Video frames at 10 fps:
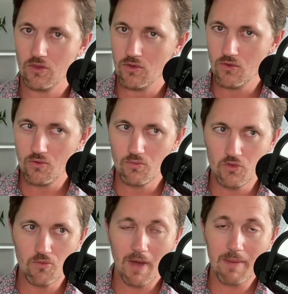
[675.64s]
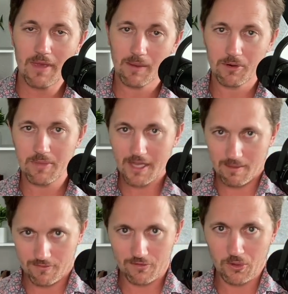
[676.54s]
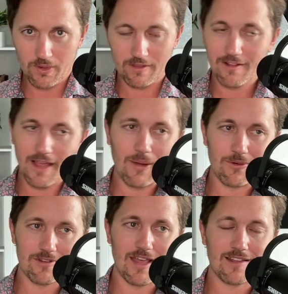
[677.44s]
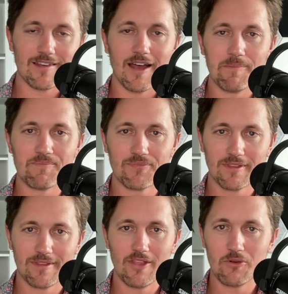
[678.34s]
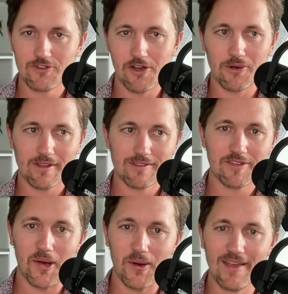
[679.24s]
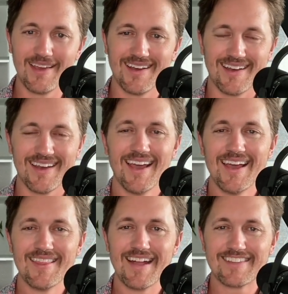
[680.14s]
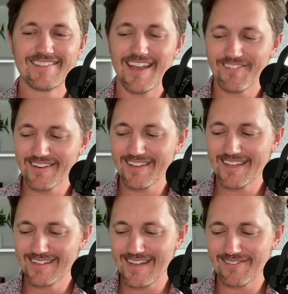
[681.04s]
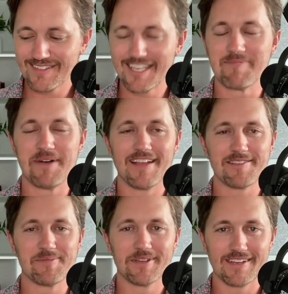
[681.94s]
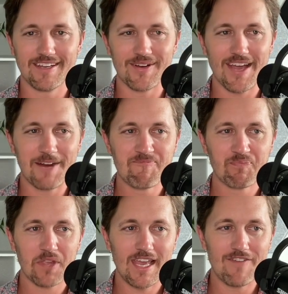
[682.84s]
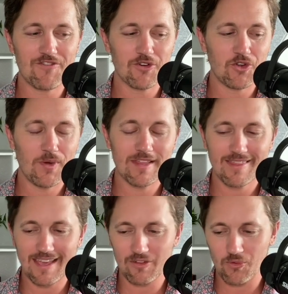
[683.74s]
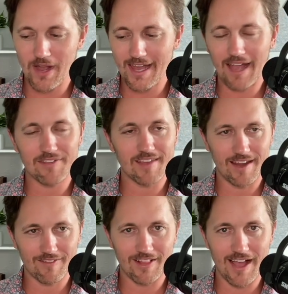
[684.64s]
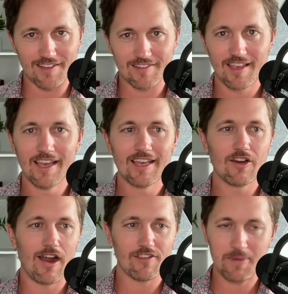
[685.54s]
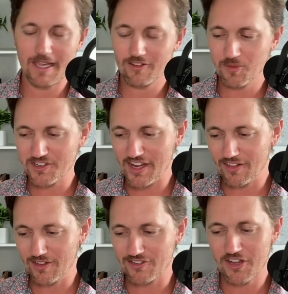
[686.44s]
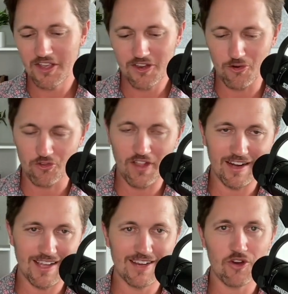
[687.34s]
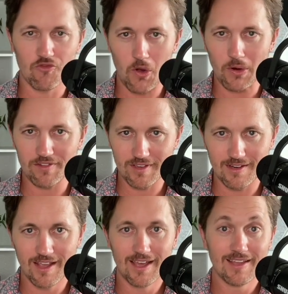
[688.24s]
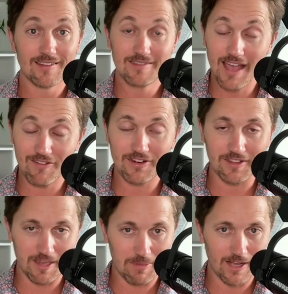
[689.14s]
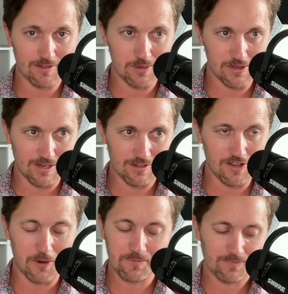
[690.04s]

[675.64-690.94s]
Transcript: you might be able to become fluent in the language in that time. No joke. So that's definitely a possibility, okay? If you're doing things right outside of class, you're not speaking too much English, you're studying, you're focusing. Definitely a possibility. So